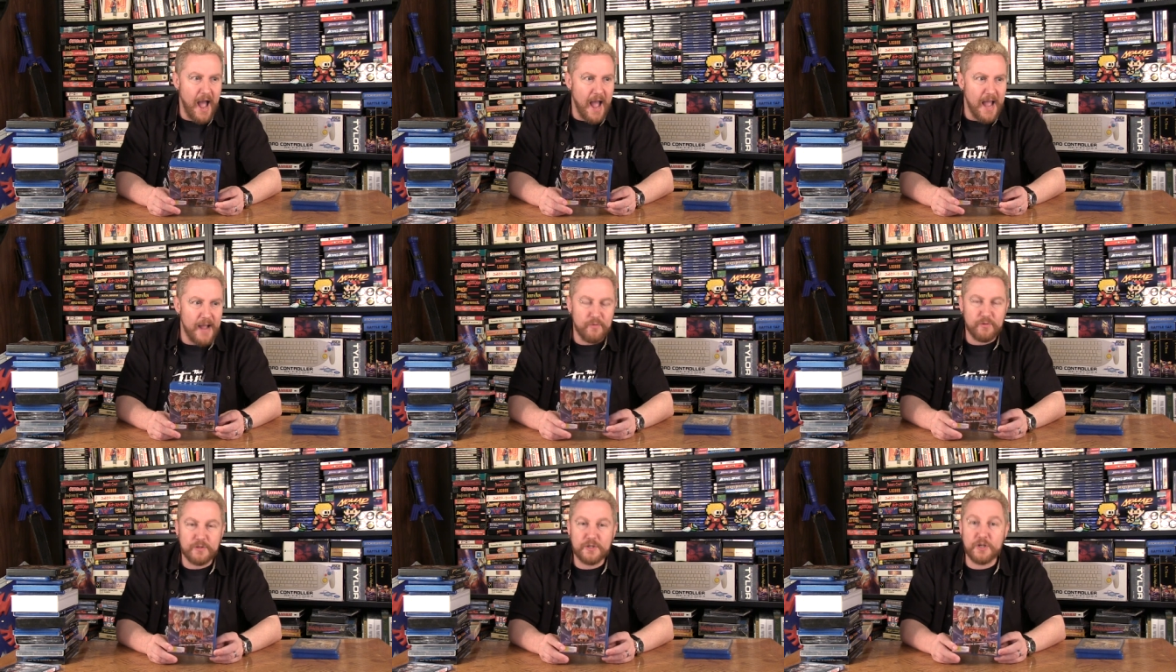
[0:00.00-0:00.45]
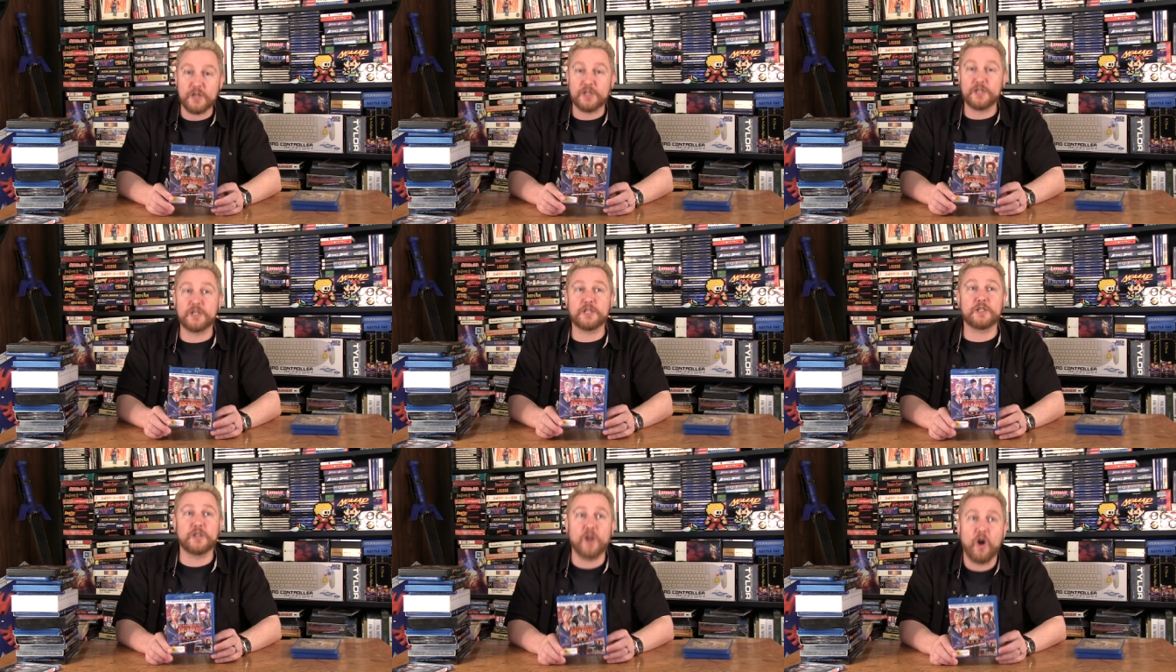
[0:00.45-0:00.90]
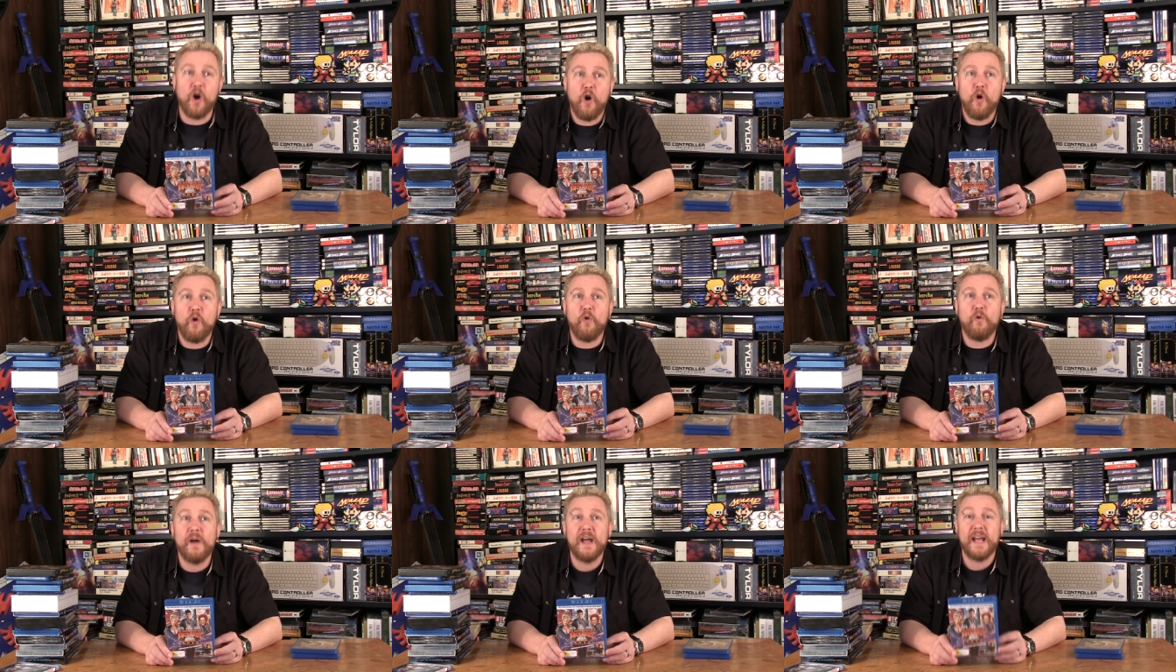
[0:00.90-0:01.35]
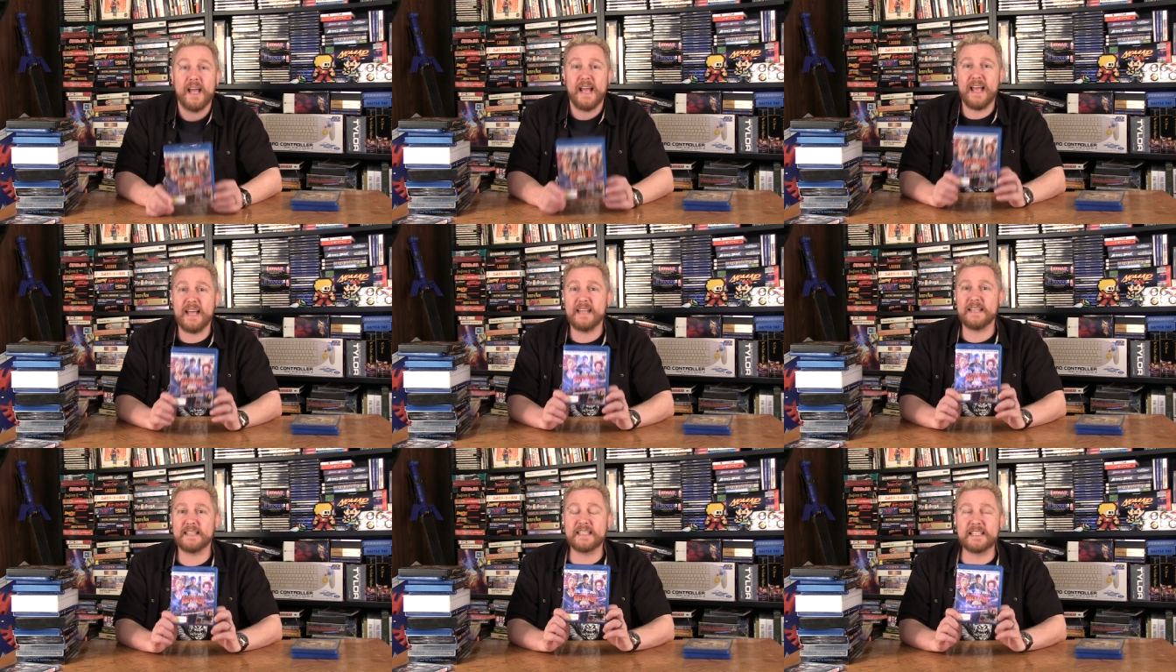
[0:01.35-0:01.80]
It was just so
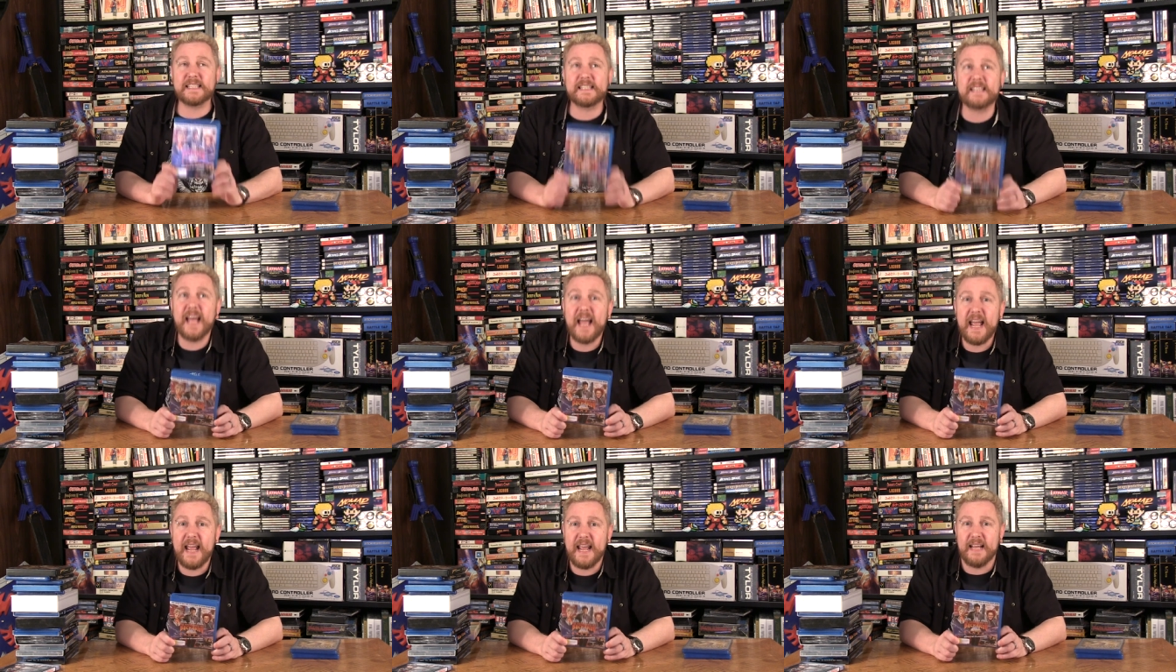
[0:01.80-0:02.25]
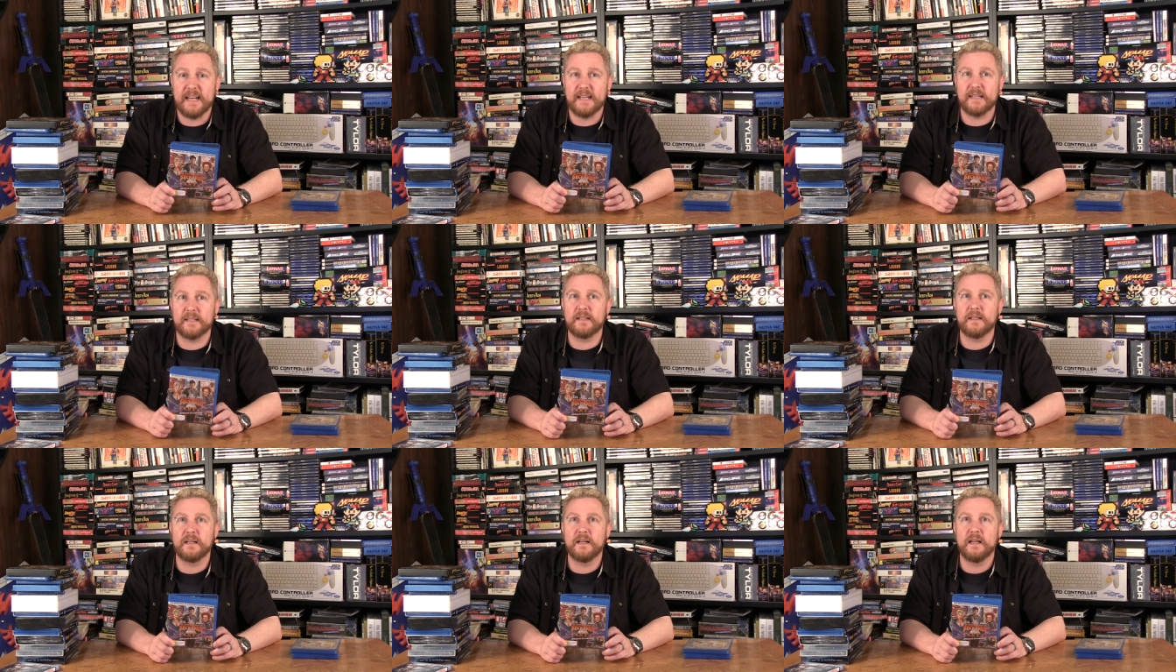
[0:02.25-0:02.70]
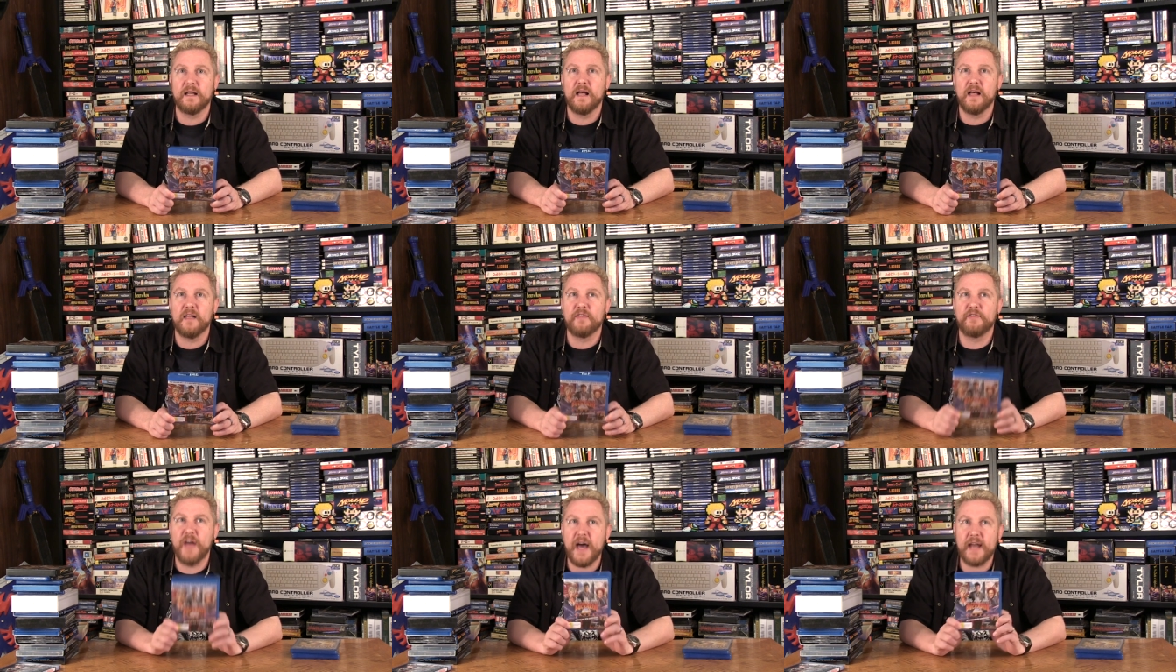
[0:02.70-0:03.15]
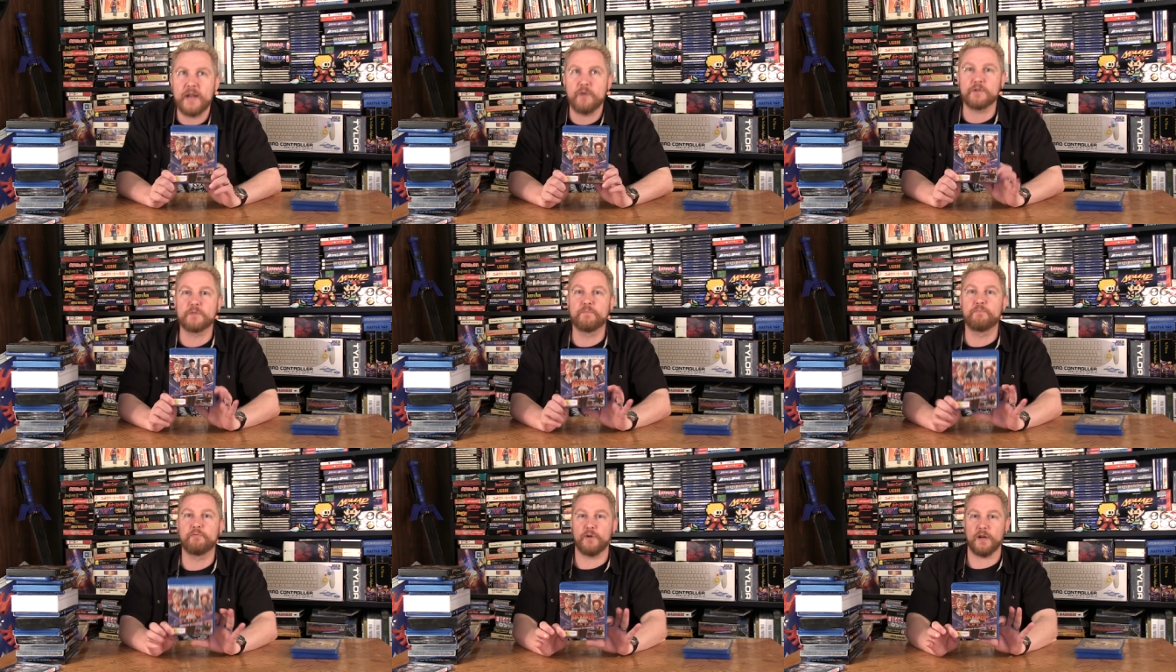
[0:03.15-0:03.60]
insane that it
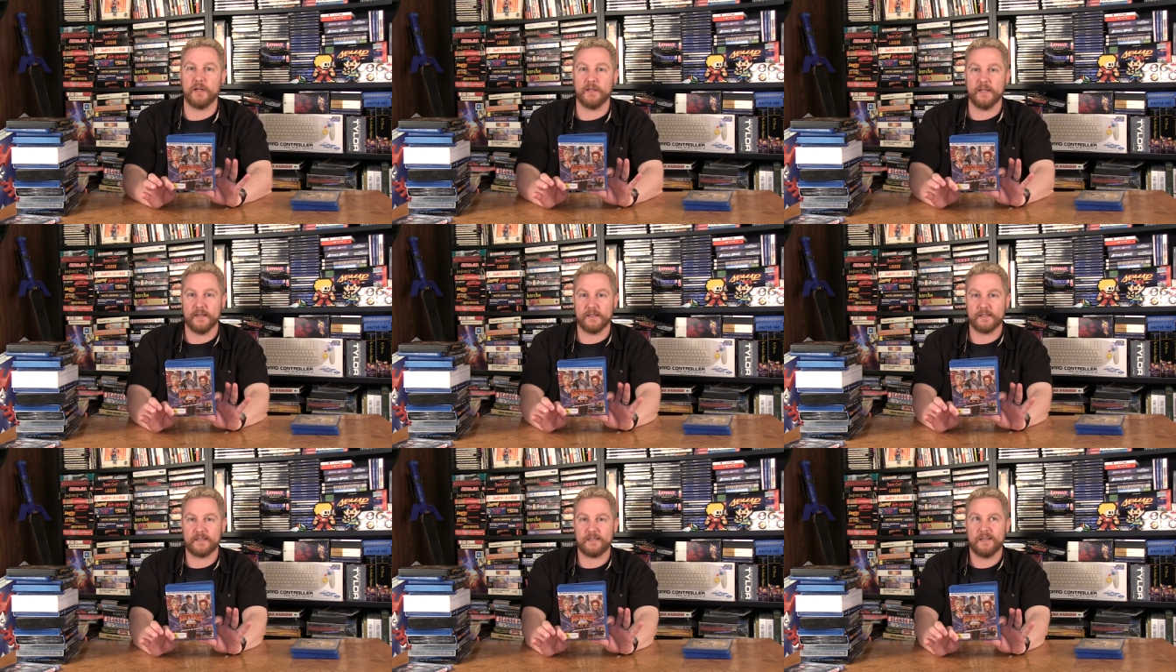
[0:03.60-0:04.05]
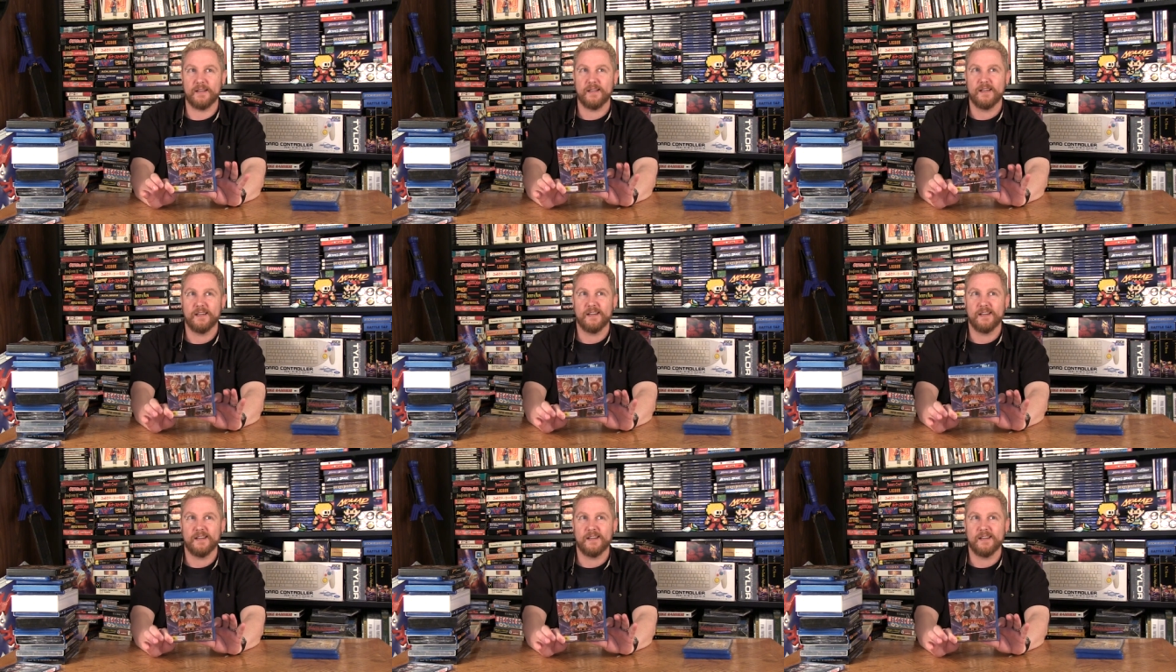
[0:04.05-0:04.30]
was brilliant.